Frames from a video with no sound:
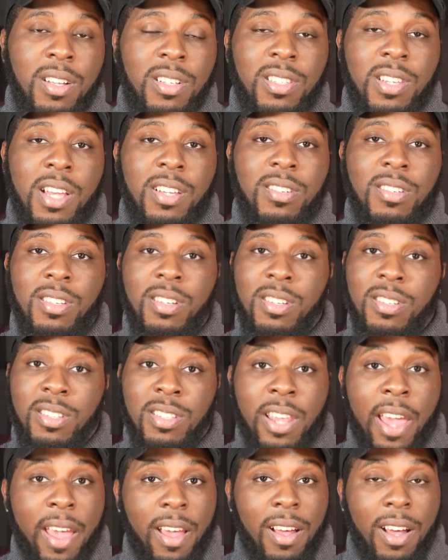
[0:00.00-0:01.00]
Tesla's
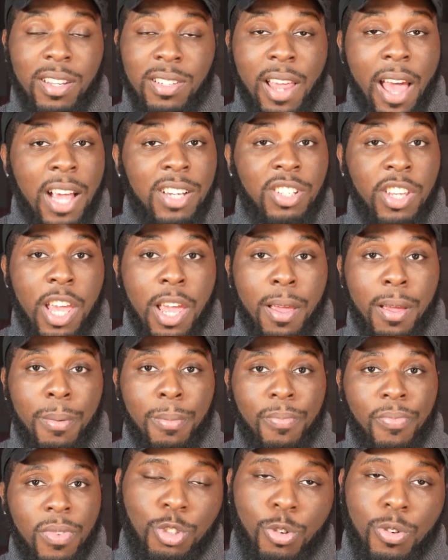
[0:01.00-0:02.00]
dash
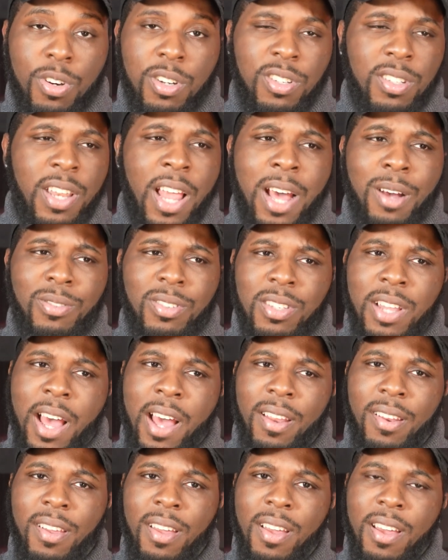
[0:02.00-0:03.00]
cam storage. Now it's
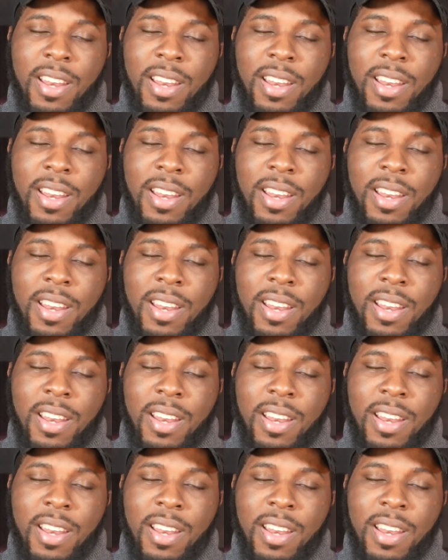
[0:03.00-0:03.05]
not.